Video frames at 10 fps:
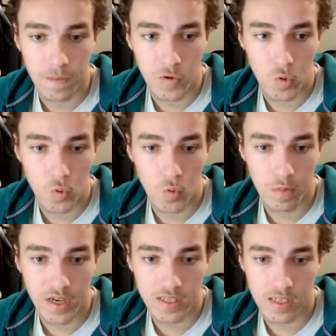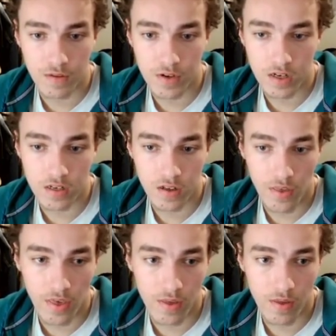to make a significant
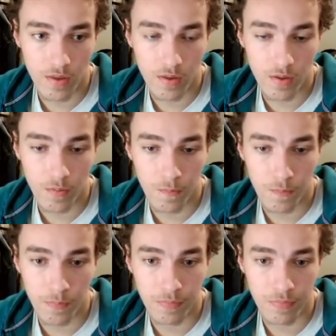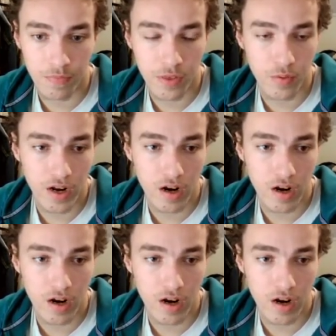threat